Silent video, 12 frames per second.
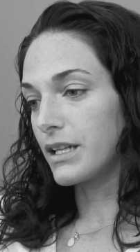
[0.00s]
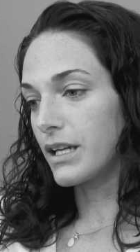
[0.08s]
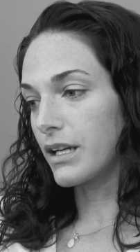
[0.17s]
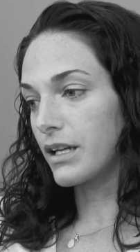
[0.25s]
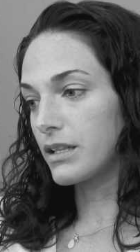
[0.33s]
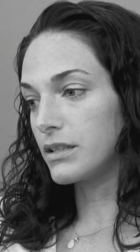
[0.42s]

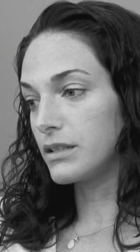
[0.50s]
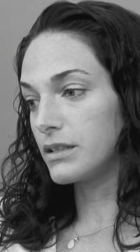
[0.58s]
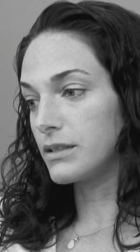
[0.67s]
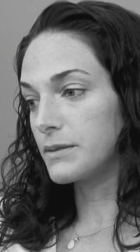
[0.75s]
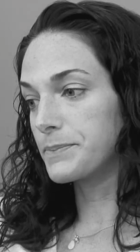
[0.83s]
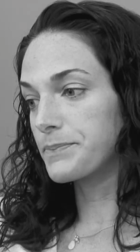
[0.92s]

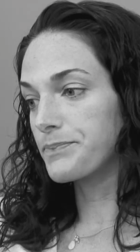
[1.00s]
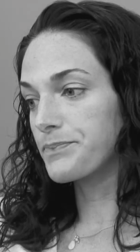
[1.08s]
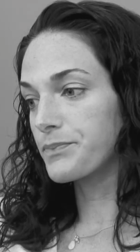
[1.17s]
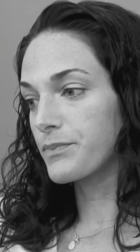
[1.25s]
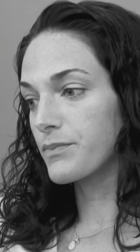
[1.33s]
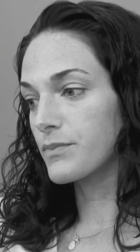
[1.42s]
I
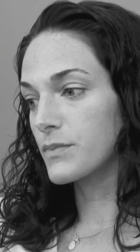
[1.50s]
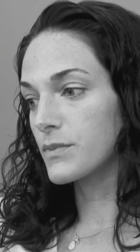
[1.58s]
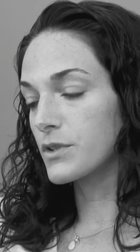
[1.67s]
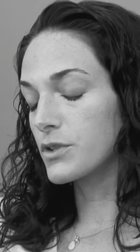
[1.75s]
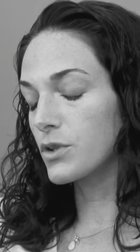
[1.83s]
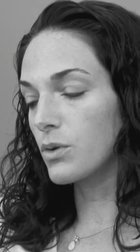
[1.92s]

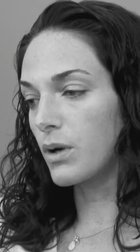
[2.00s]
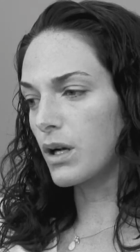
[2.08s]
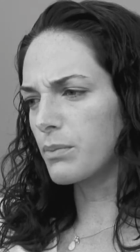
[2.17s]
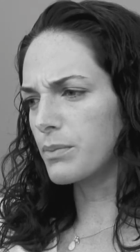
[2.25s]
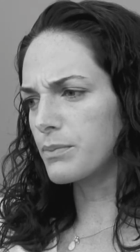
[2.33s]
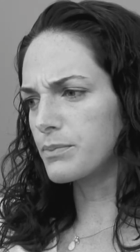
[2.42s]
grew
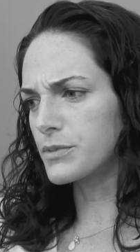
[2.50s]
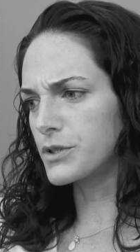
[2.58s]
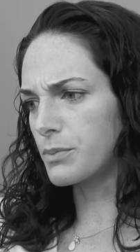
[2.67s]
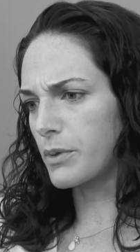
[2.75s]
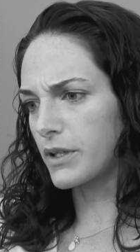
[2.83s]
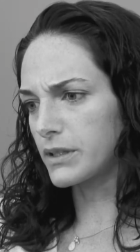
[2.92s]
up
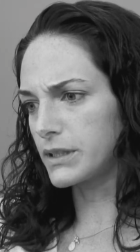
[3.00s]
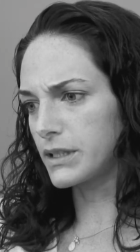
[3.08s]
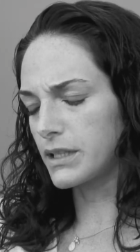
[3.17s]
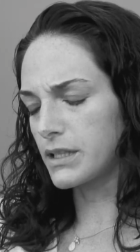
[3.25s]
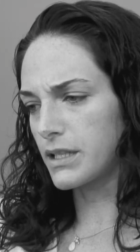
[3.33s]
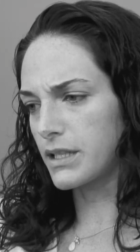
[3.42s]
just
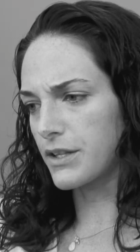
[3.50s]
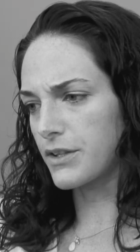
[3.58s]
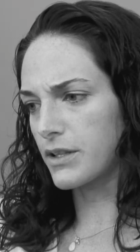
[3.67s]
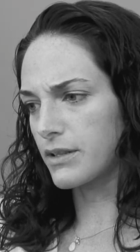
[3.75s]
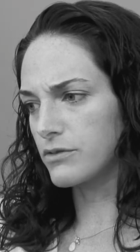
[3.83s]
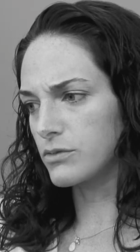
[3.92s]
partying, and I
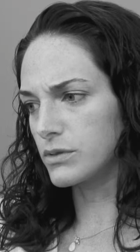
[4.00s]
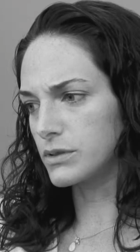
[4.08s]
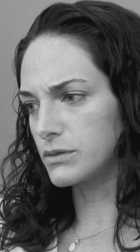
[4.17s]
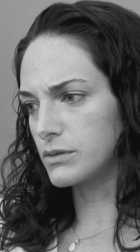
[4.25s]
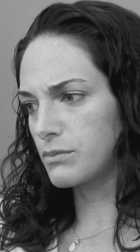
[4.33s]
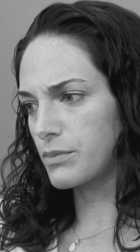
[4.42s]
thought
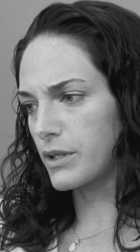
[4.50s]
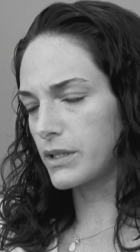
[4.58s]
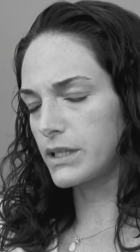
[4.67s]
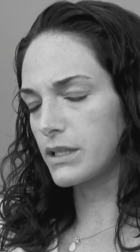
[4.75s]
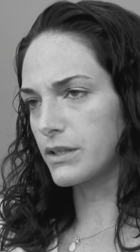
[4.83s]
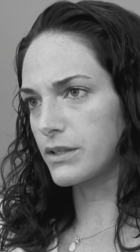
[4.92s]
everyone
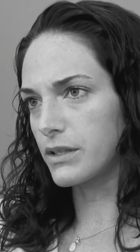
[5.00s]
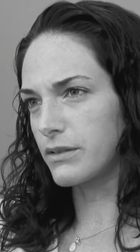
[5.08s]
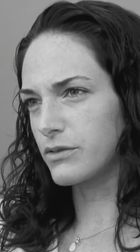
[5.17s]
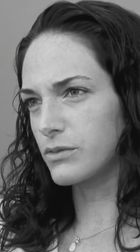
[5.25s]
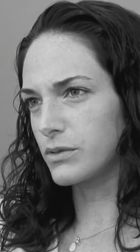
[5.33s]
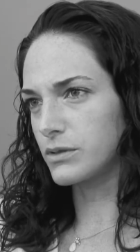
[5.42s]
partied. I thought
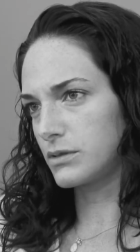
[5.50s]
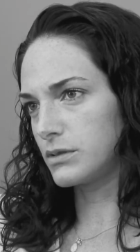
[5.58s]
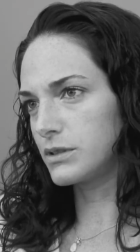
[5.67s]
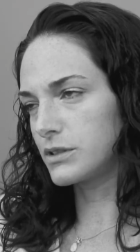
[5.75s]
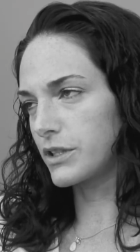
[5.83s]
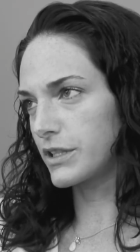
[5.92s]

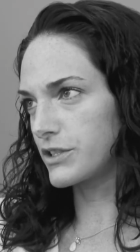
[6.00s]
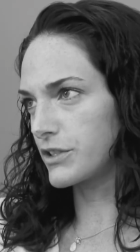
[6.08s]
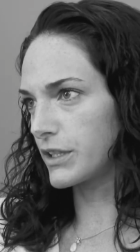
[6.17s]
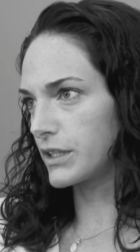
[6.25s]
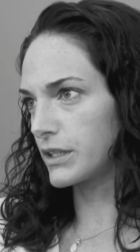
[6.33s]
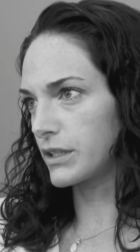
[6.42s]
everyone started
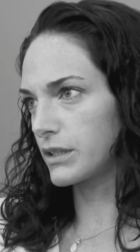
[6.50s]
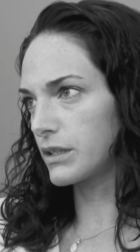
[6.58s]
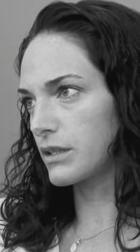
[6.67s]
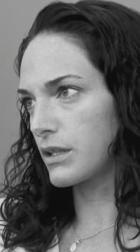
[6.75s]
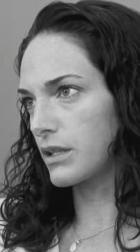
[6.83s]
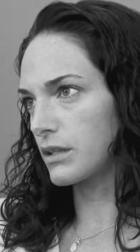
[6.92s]
drinking
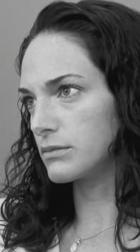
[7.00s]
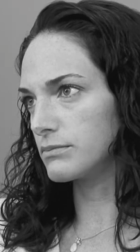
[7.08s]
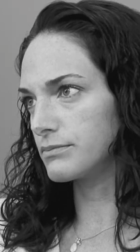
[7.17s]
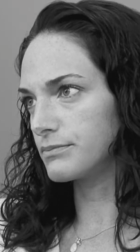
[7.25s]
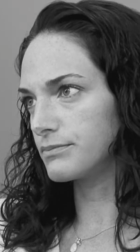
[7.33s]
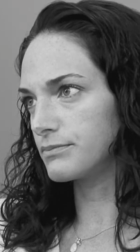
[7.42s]

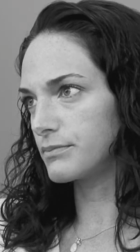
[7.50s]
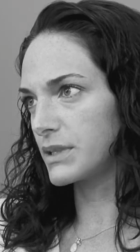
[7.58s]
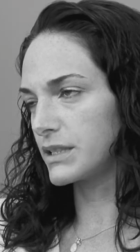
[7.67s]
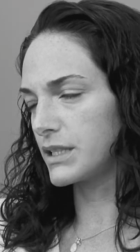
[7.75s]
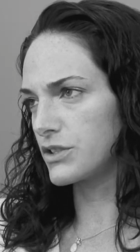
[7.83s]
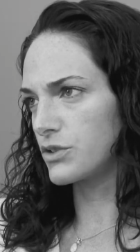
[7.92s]

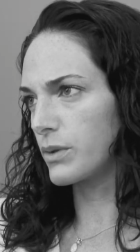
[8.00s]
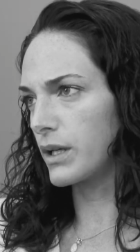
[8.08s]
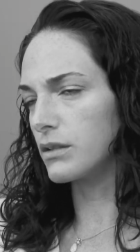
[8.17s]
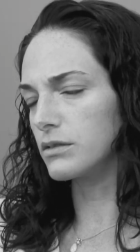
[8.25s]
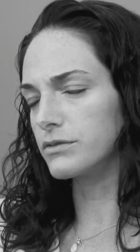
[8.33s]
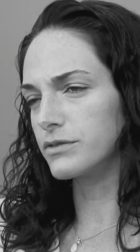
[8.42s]
at the age of
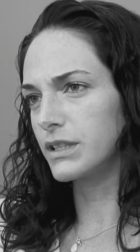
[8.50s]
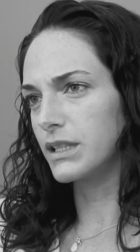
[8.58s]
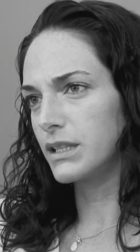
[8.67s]
12.